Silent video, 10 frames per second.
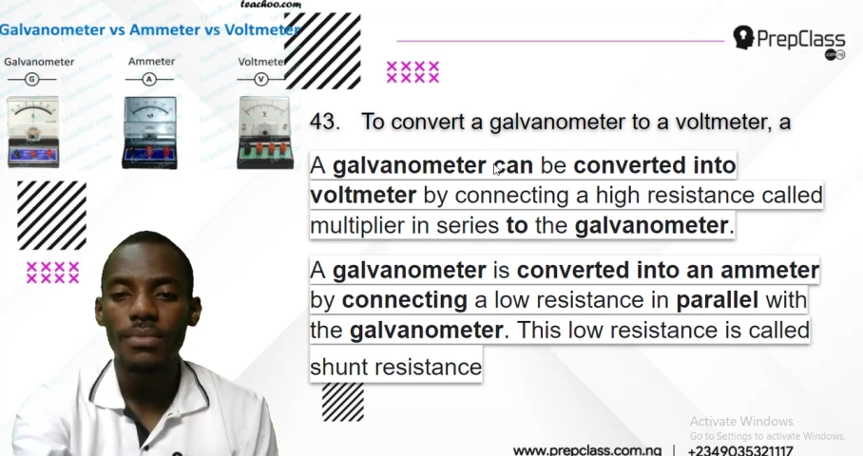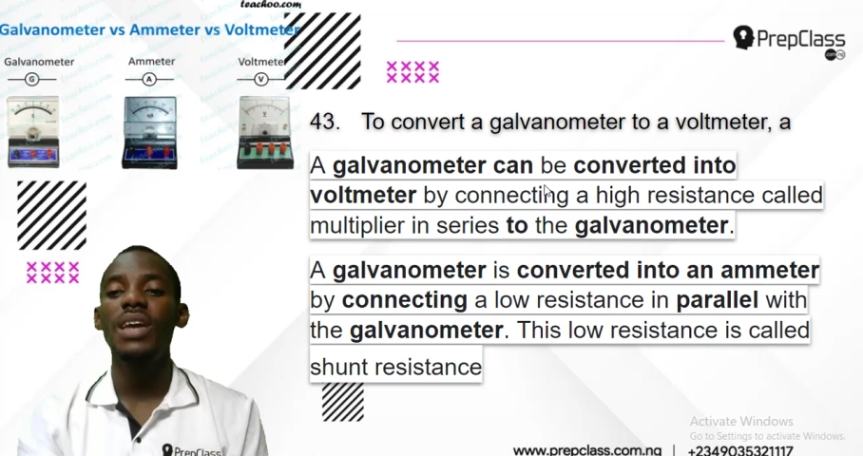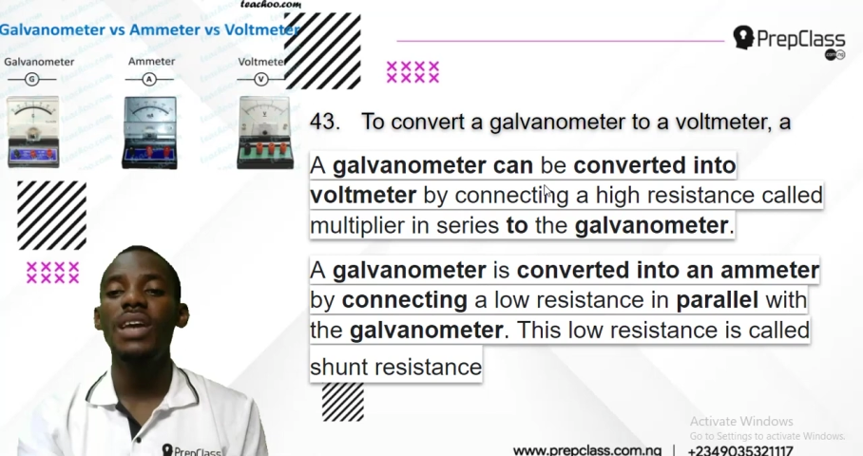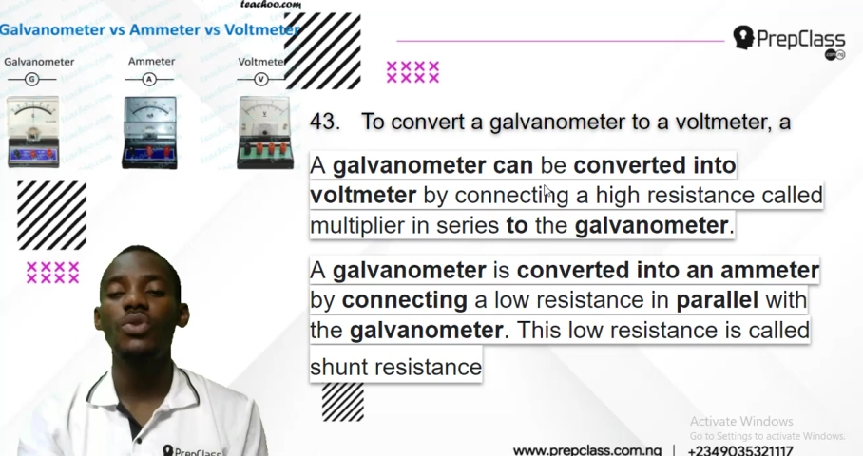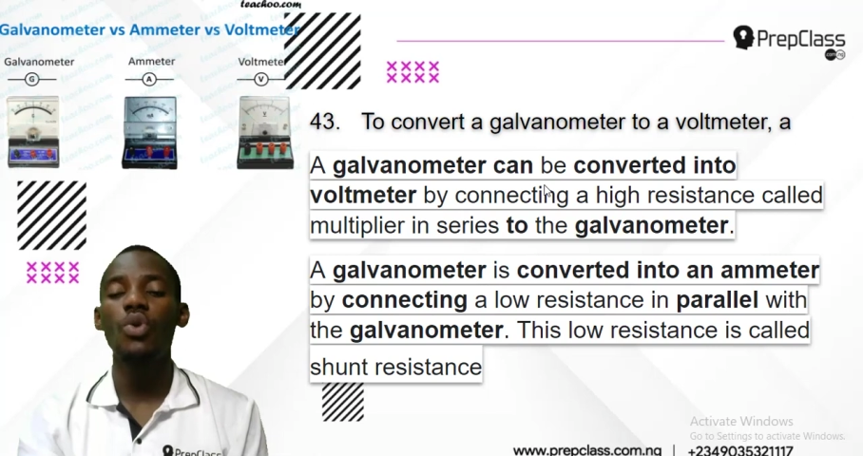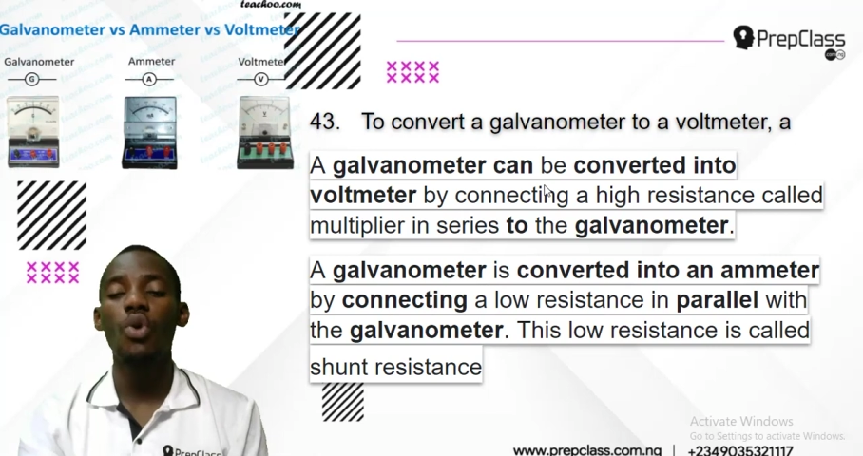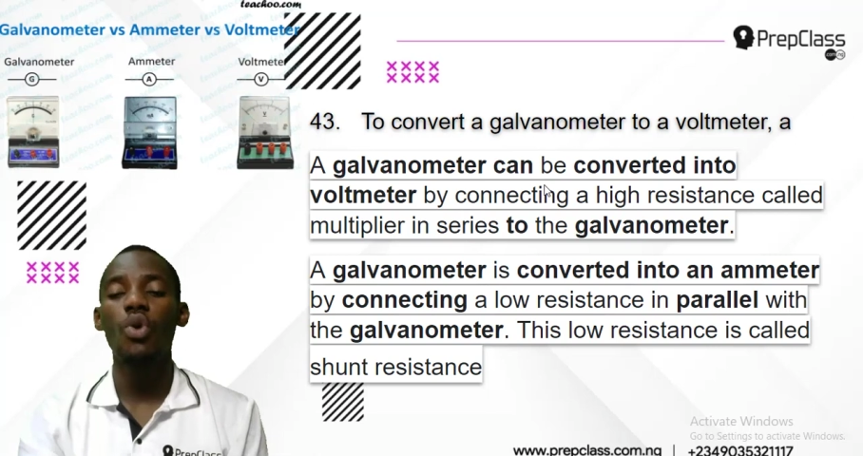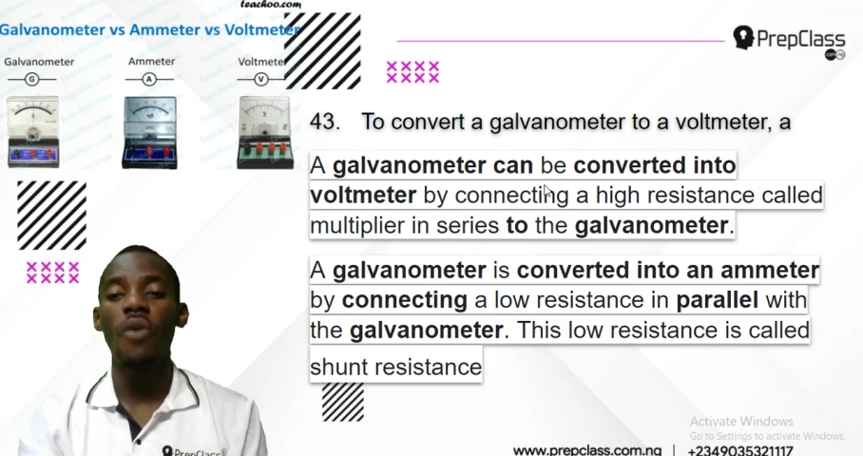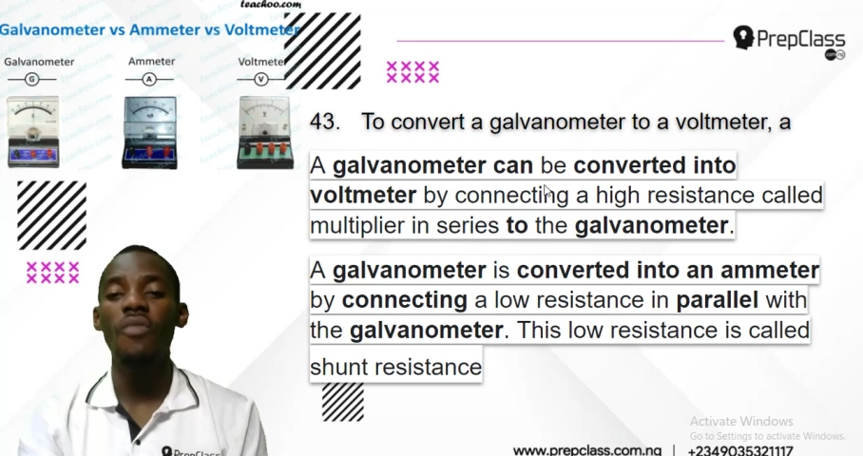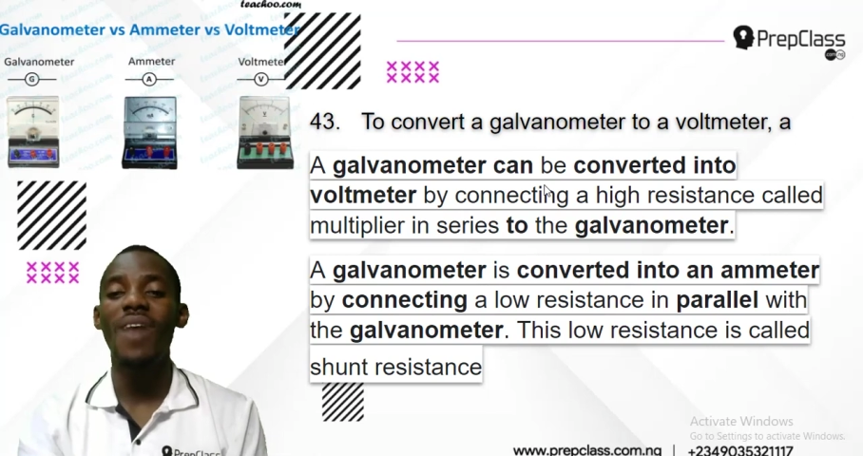If to
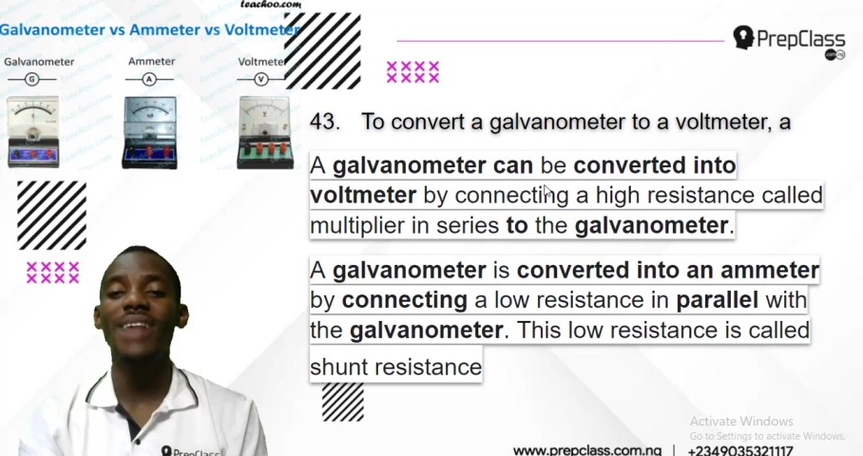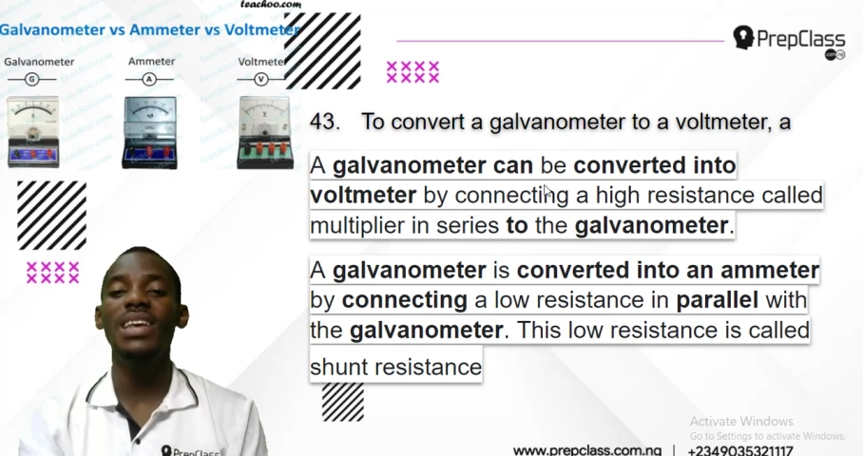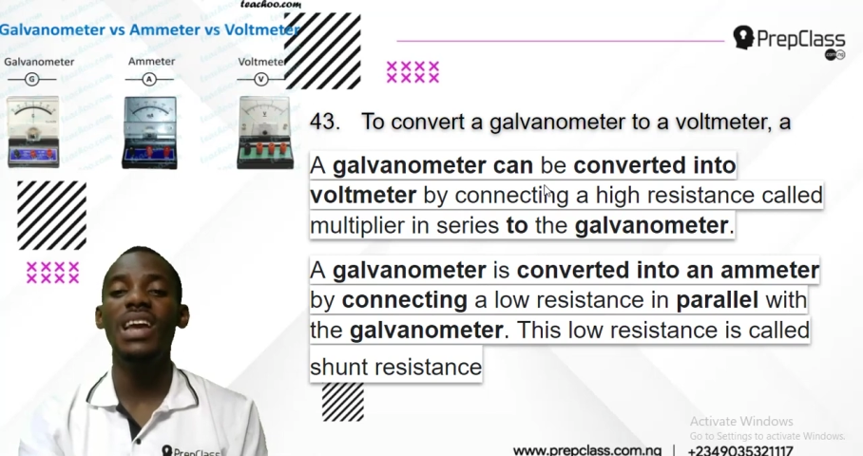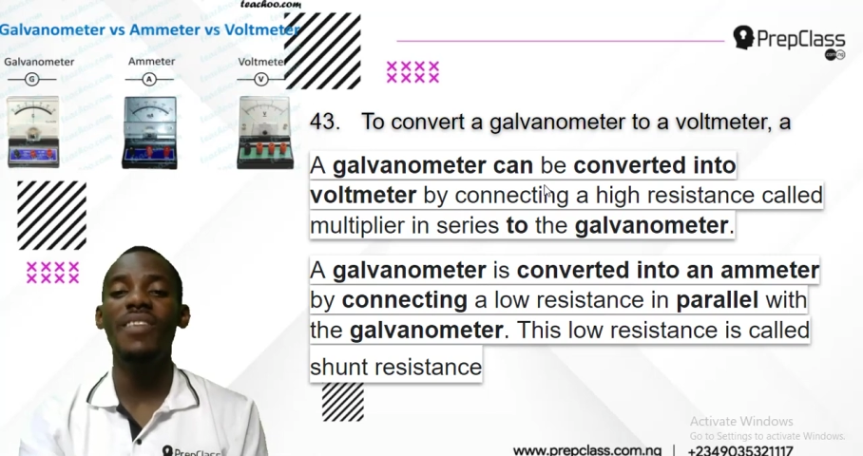convert a